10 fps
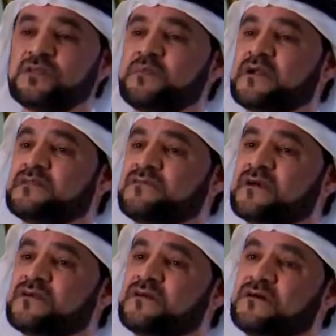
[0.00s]
part of
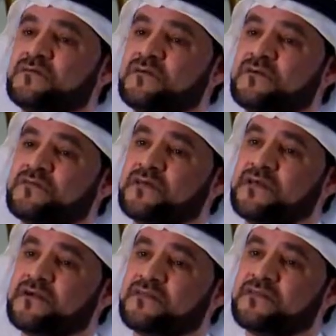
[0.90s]

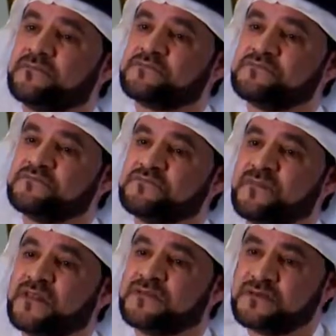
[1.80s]
the earth.
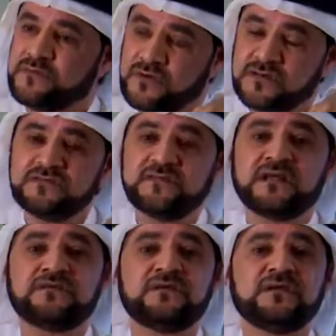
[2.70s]
So because of
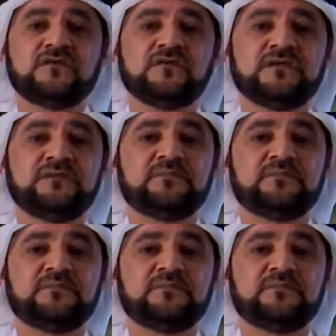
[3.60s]
that, we go deep